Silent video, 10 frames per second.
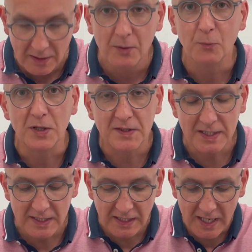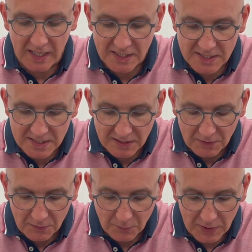Within the case
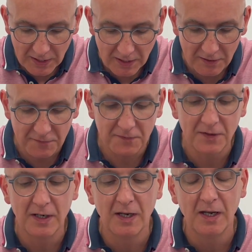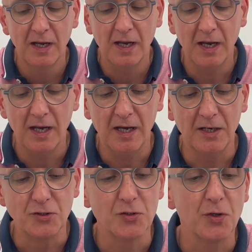we have a
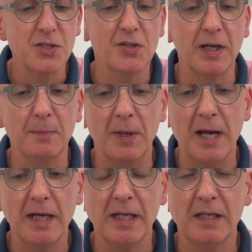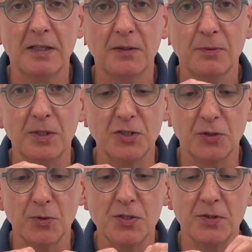drawstring bag, which
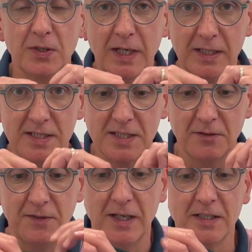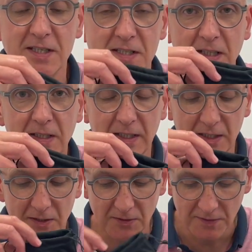also in itself acts as a cleaning
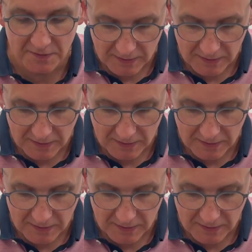cloth,